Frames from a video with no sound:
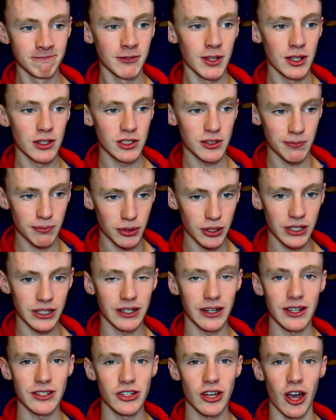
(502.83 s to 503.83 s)
It's a pretty
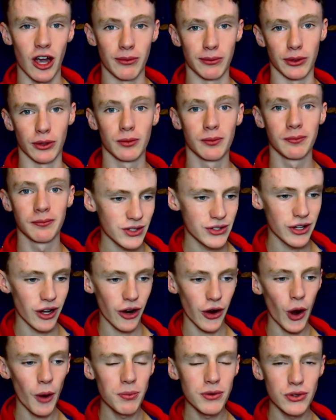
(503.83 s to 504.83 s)
nice combo. So
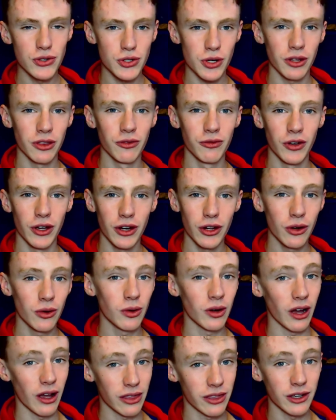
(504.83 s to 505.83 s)
I hope you enjoyed the
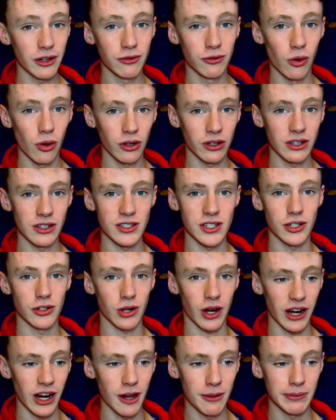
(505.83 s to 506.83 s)
video. I think Vulkan is a
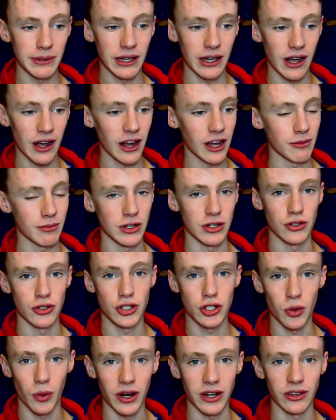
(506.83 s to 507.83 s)
great API. I'm
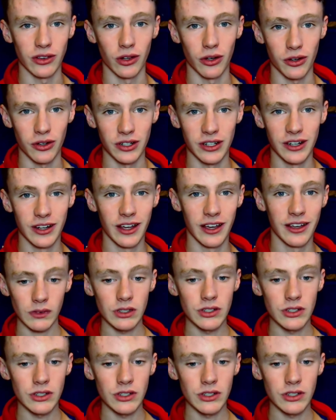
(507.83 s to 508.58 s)
enjoying learning it.